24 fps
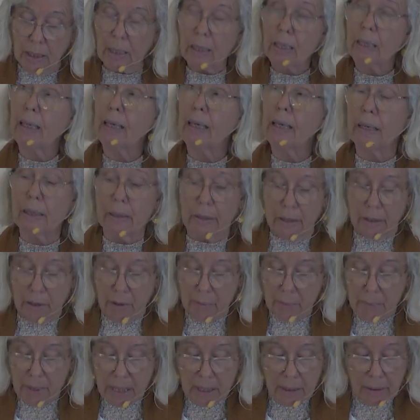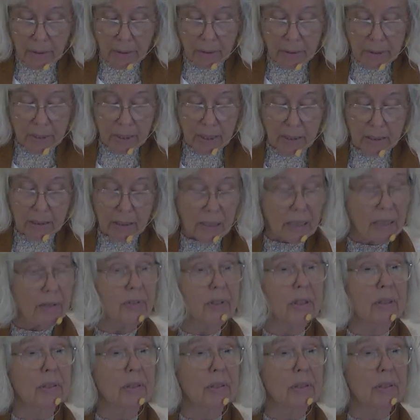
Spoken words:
eat their meals and even